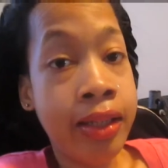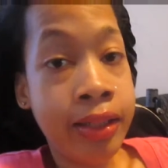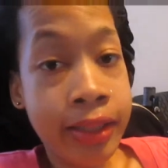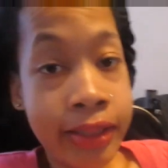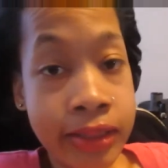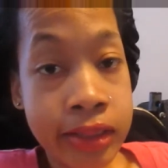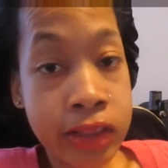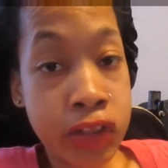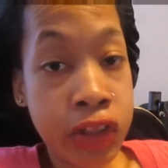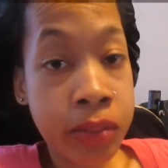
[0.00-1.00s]
Yes,
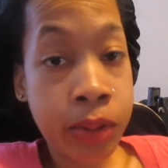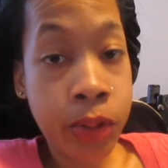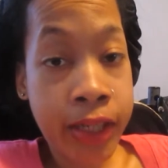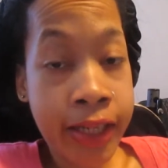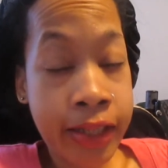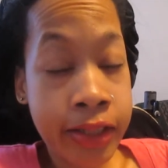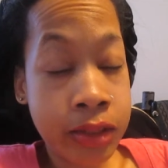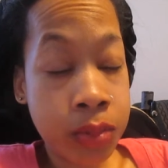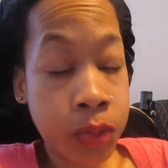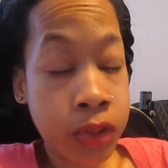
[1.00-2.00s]
she broke out
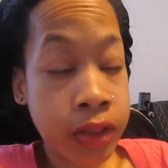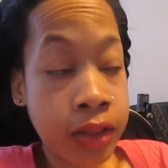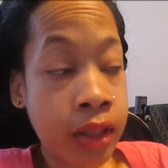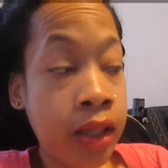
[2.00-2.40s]
this morning.